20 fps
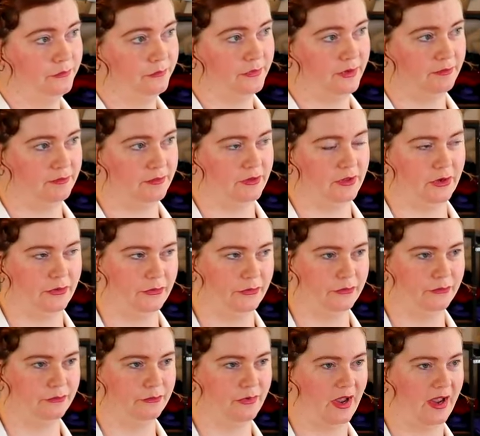even
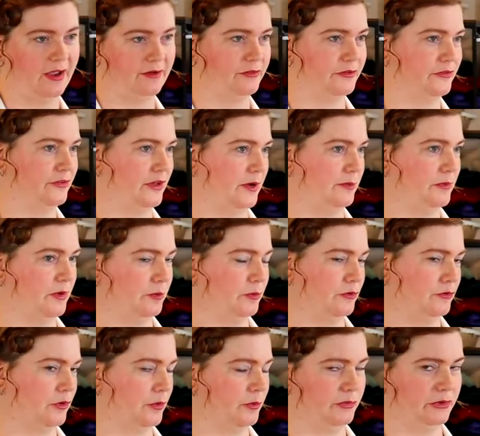though I have the same number
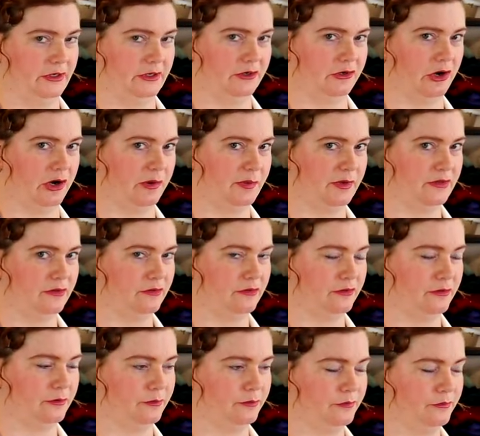of completed
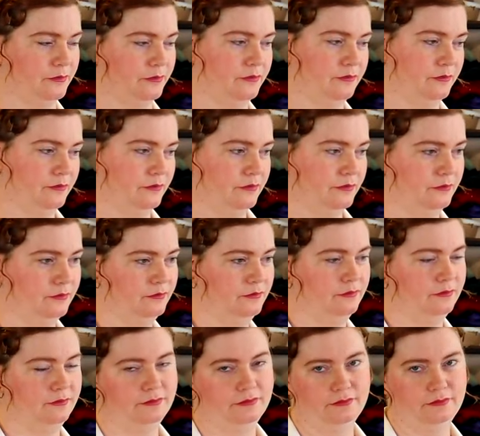garments,
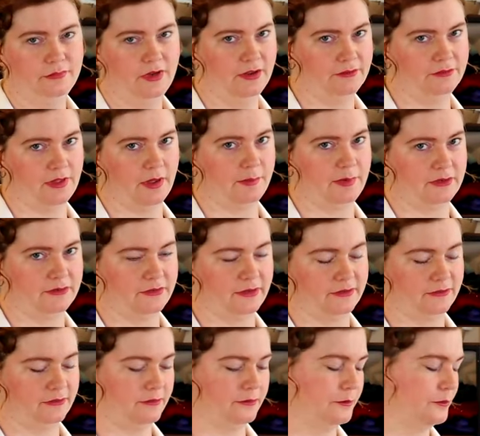if that makes
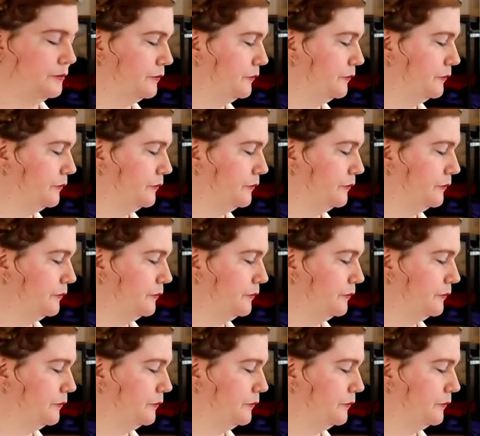sense.